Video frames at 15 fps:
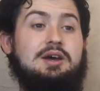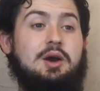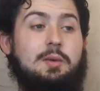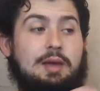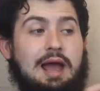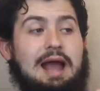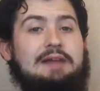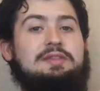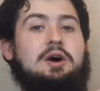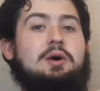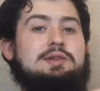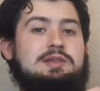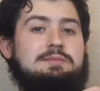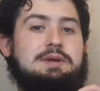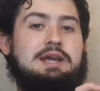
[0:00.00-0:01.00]
We add that
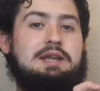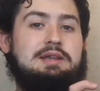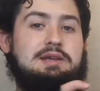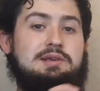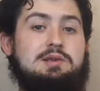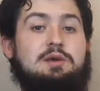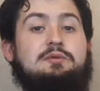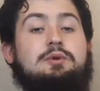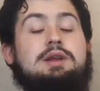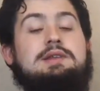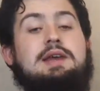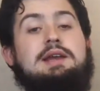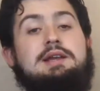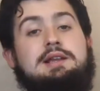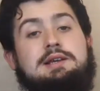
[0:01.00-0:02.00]
onto the beginning. So if we
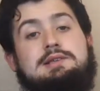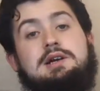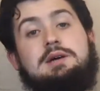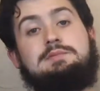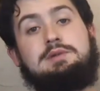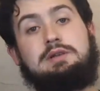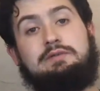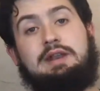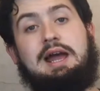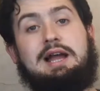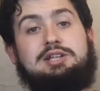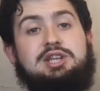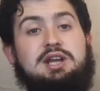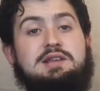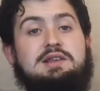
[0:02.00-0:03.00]
take an example of an
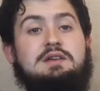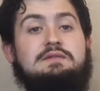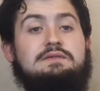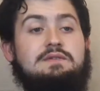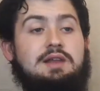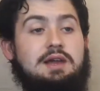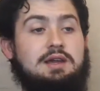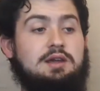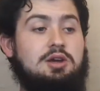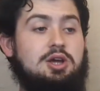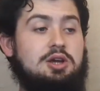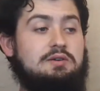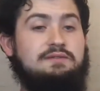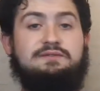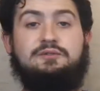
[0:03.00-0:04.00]
adjective like
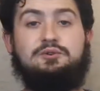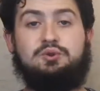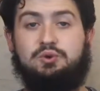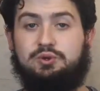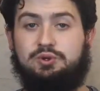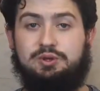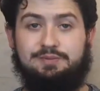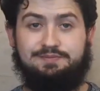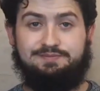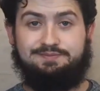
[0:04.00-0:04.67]
fudud,